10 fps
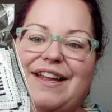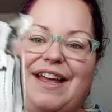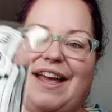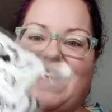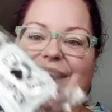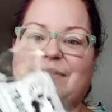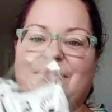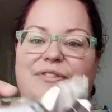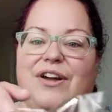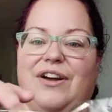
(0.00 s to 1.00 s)
And then
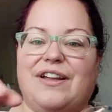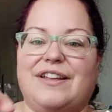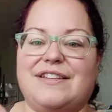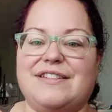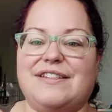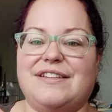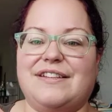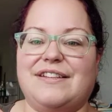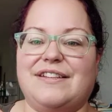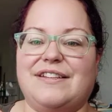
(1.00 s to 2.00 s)
we've got
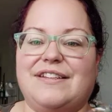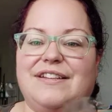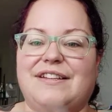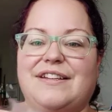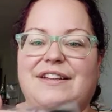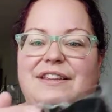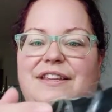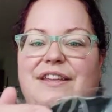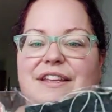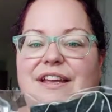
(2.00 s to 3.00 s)

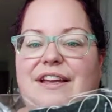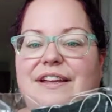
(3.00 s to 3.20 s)
the